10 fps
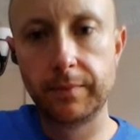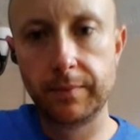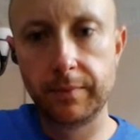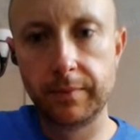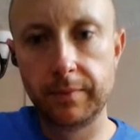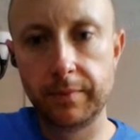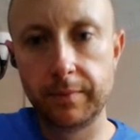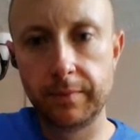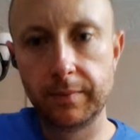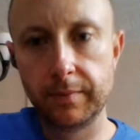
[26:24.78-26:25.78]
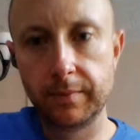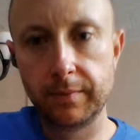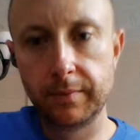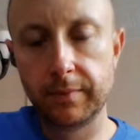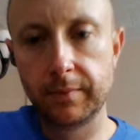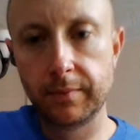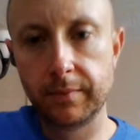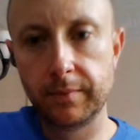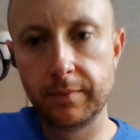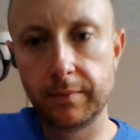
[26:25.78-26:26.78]

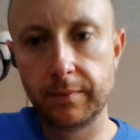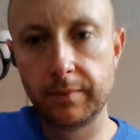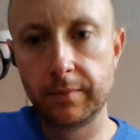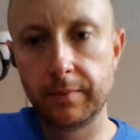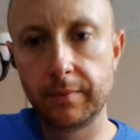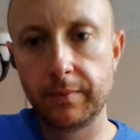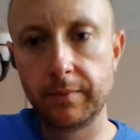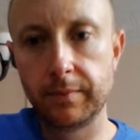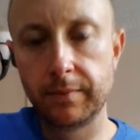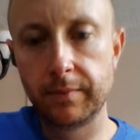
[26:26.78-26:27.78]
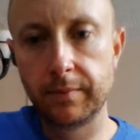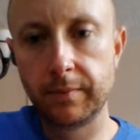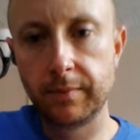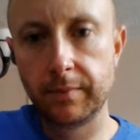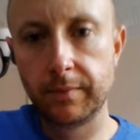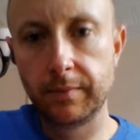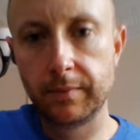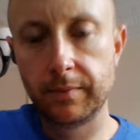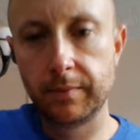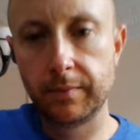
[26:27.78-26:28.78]

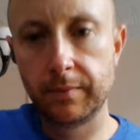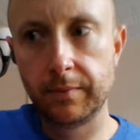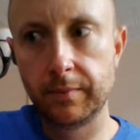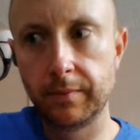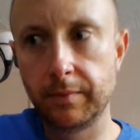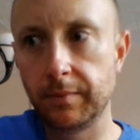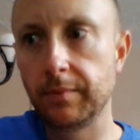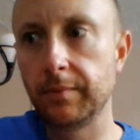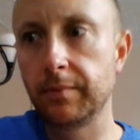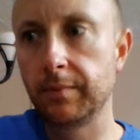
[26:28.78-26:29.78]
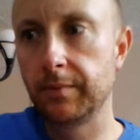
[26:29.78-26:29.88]
(not speaking)